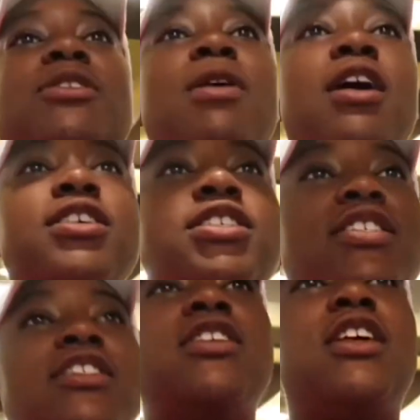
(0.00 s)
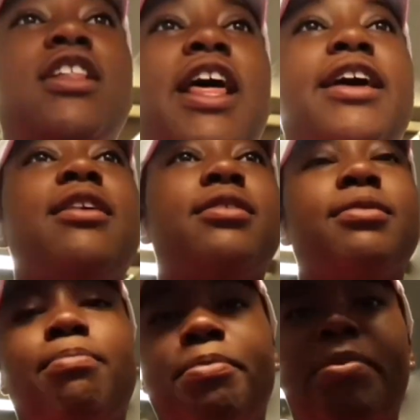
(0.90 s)
Tomorrow's like
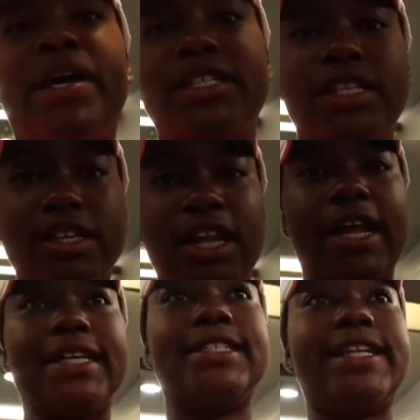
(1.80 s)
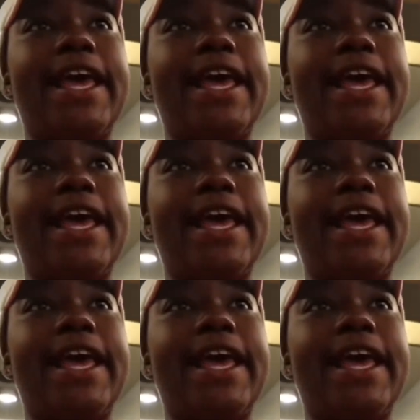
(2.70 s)
basically the last